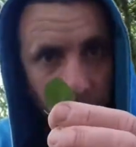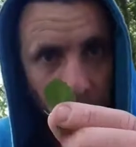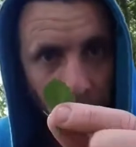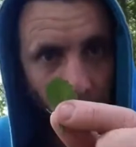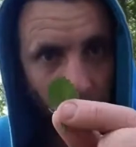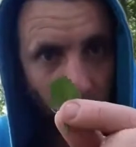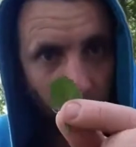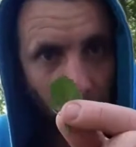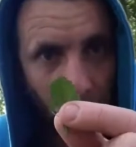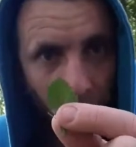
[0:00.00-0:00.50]
be
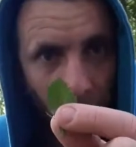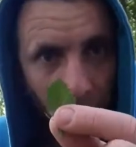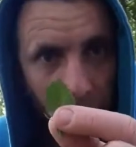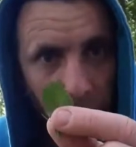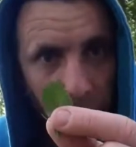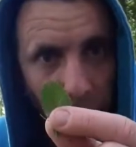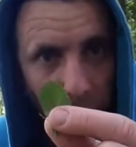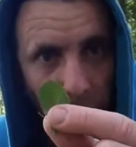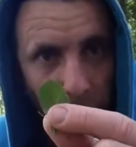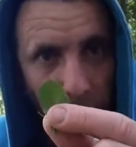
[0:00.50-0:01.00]
way
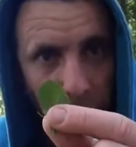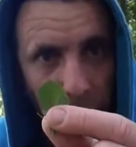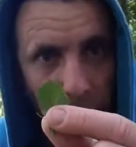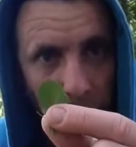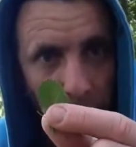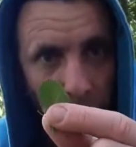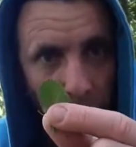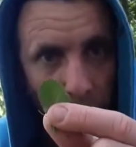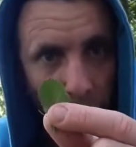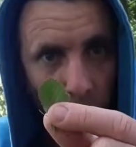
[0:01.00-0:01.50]
too
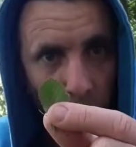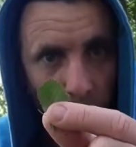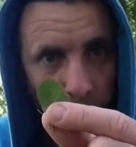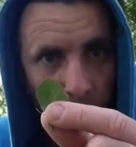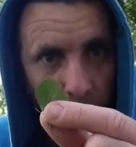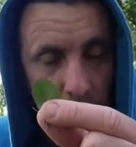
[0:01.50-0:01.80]
small.